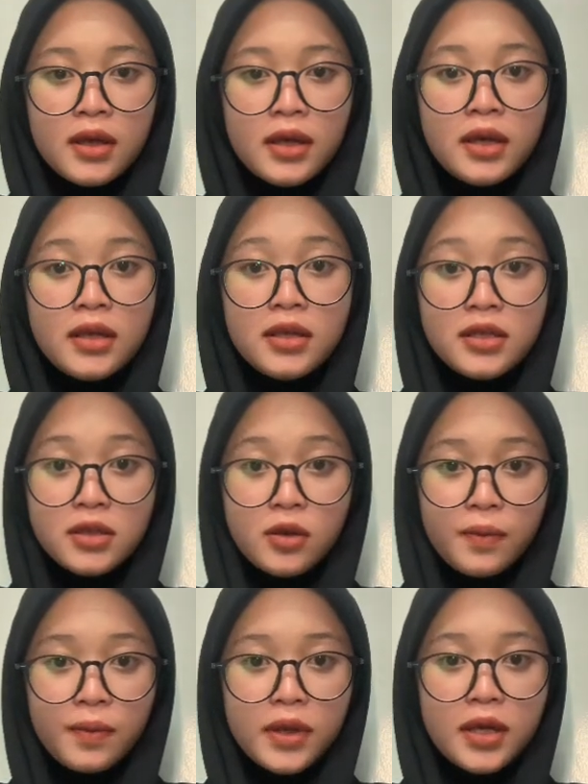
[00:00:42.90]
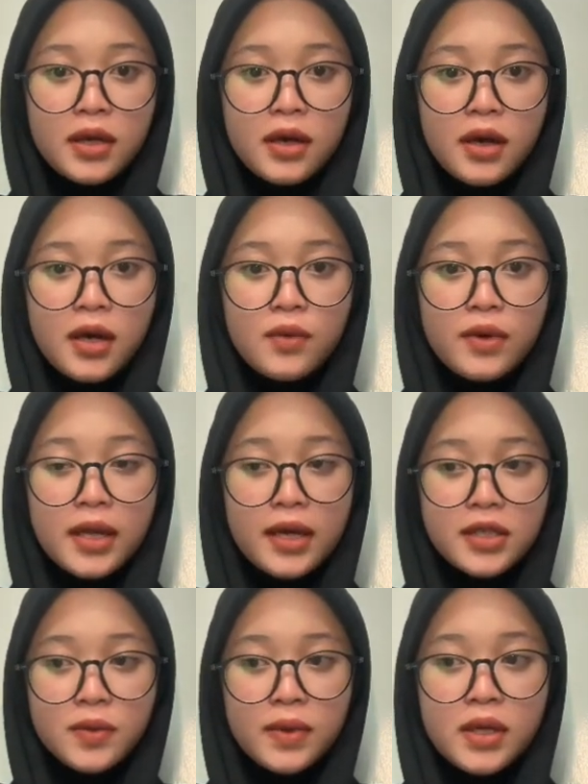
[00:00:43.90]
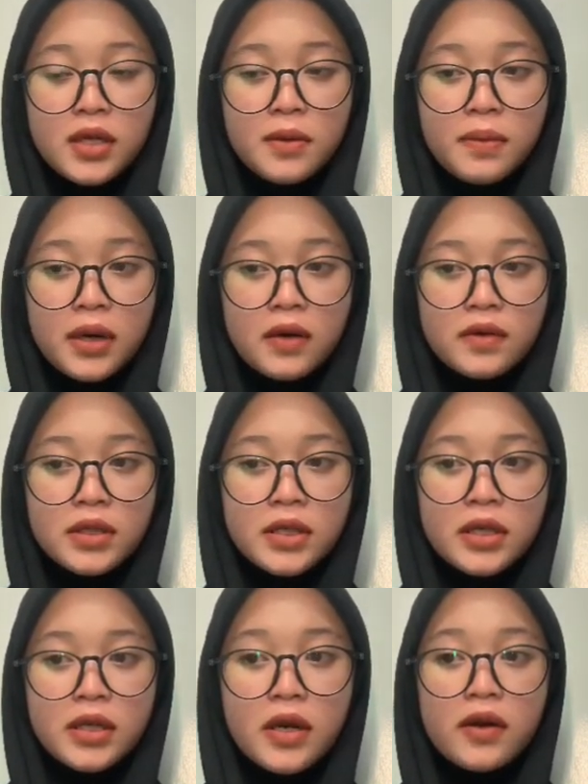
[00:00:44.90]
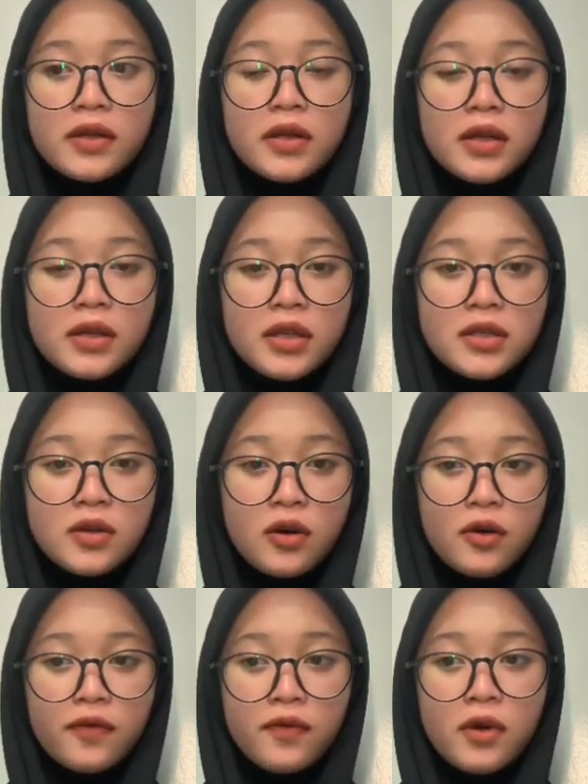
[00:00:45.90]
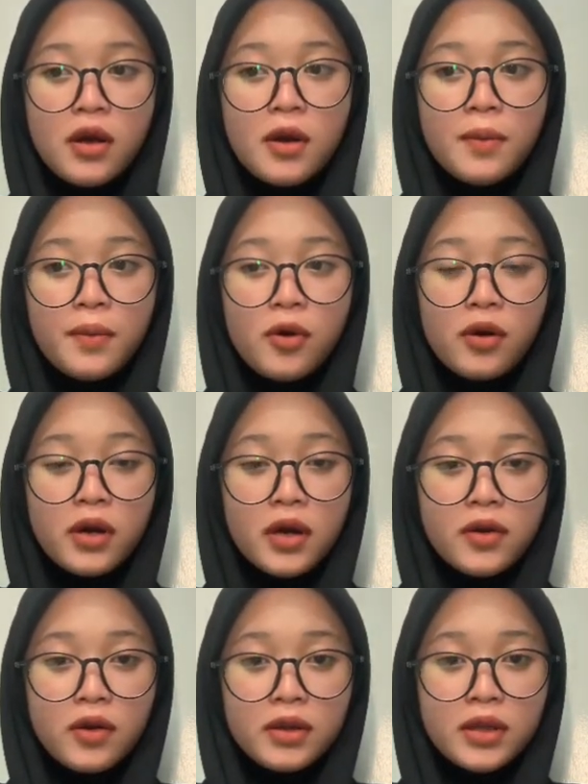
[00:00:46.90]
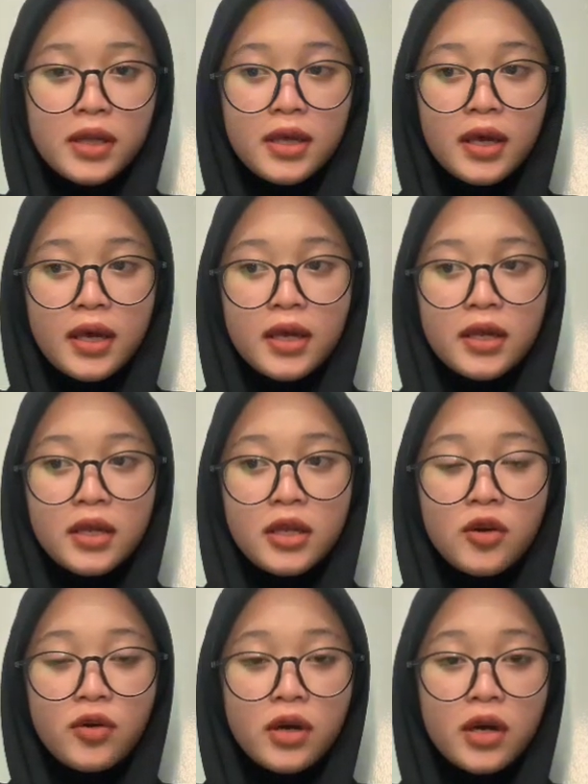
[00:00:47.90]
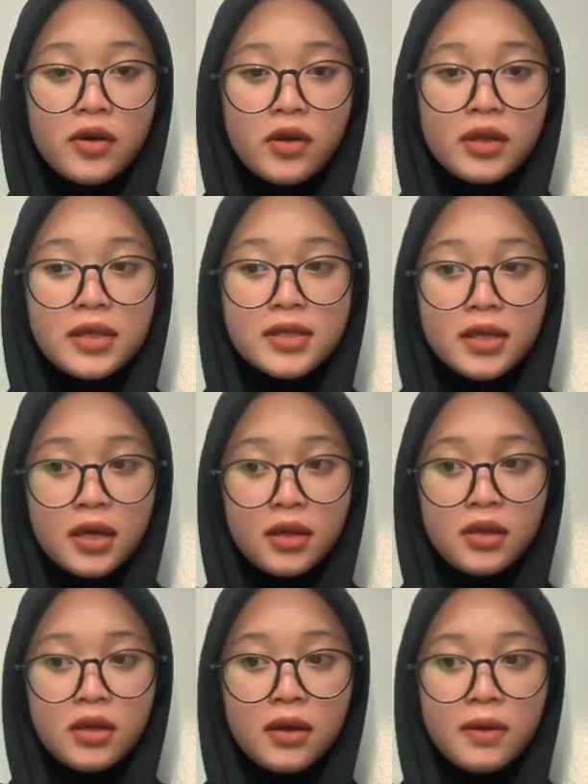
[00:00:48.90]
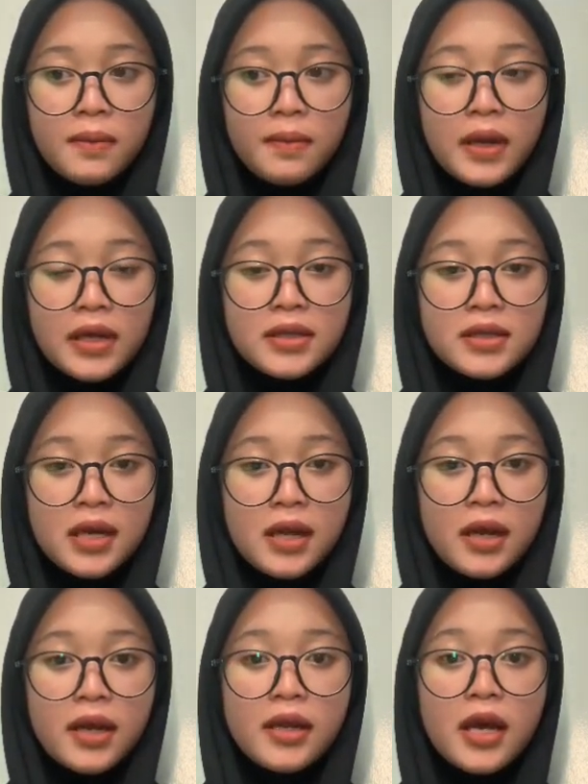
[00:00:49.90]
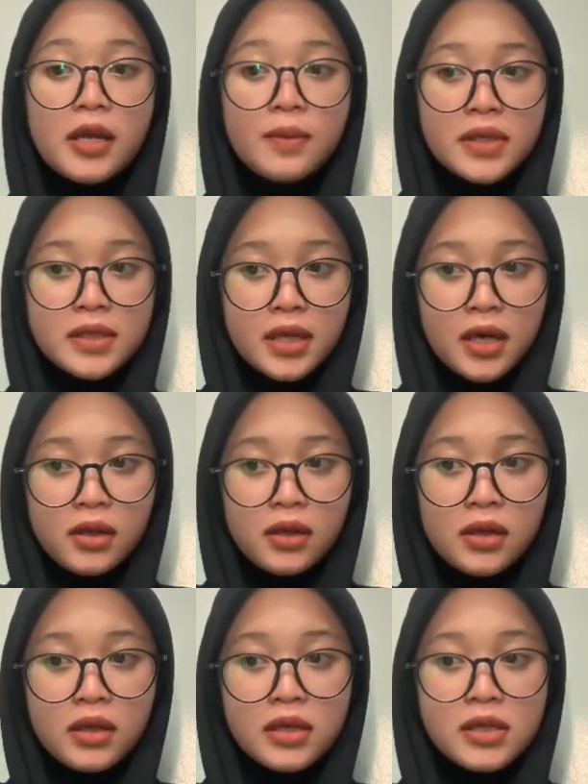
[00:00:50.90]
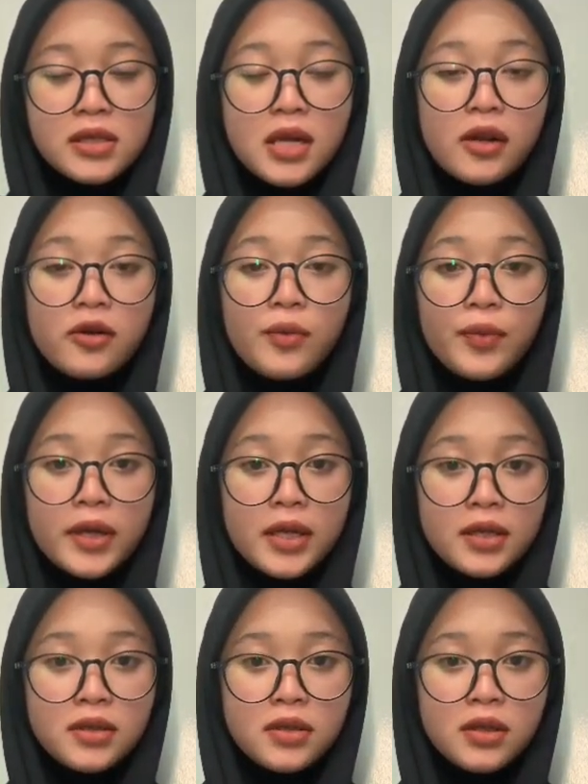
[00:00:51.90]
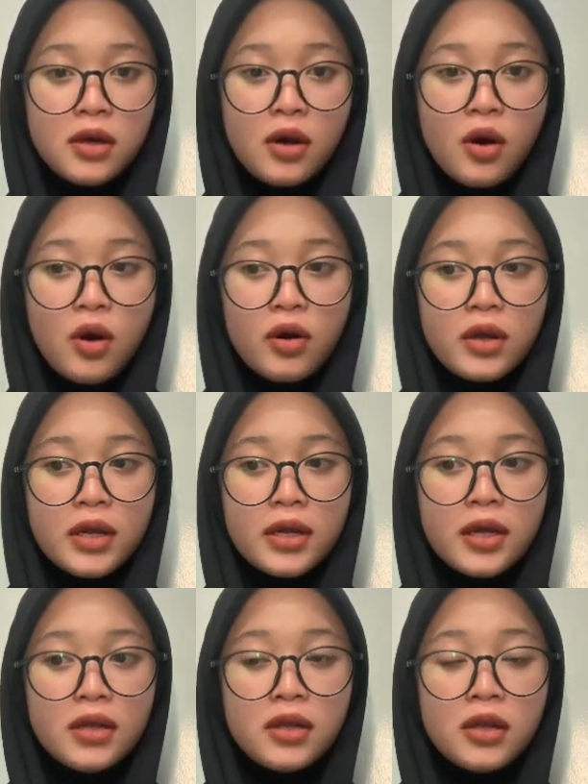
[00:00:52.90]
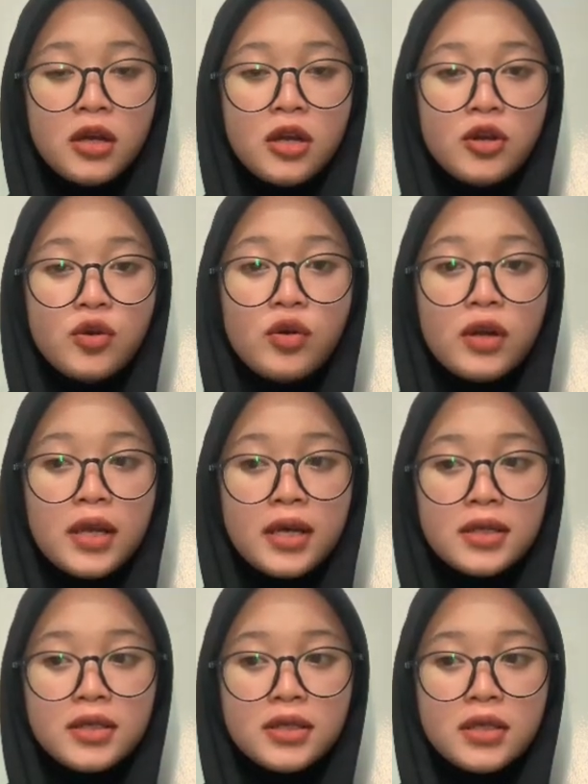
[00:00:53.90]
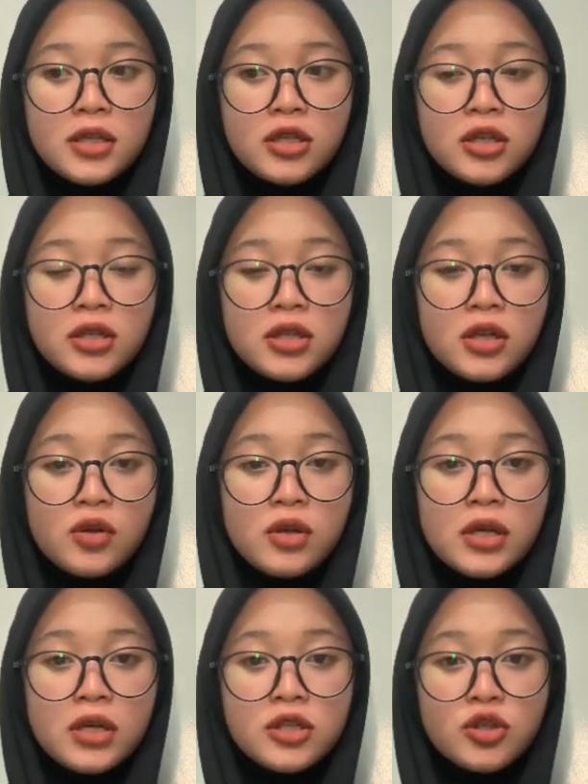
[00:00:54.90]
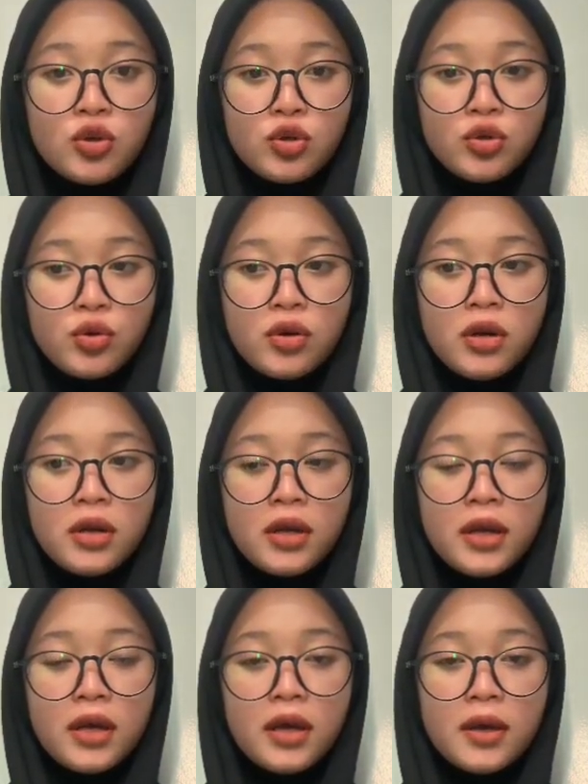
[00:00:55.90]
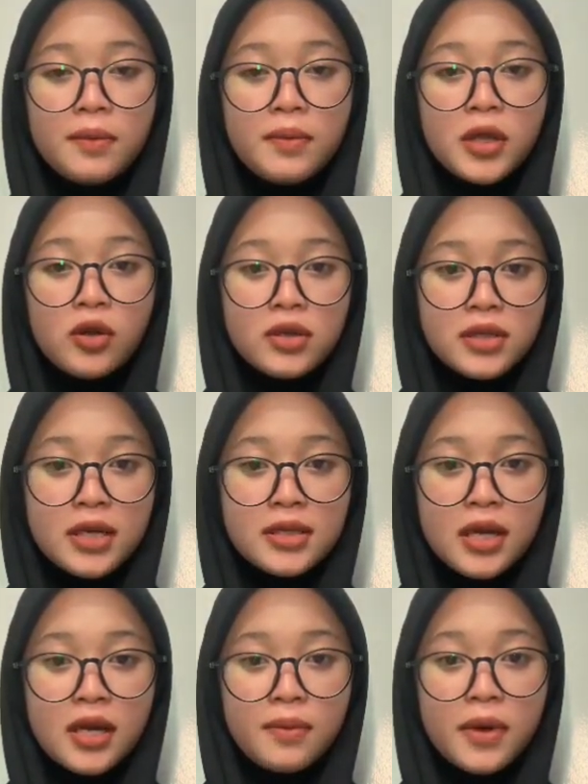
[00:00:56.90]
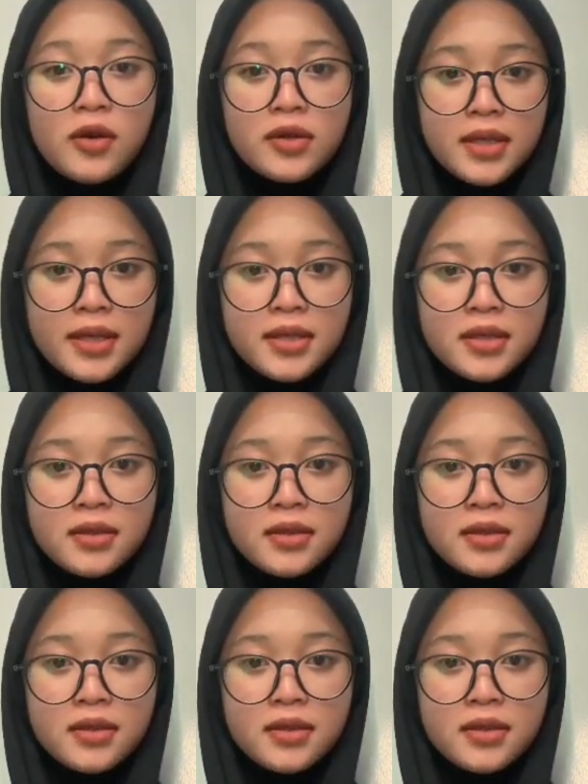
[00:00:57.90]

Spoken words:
In this topic, I will explain about the characteristics of prokaryotic and eukaryotic cell, plant cell and animal cell component, organelle, nucleus, cellular structure, mitosis and meiosis.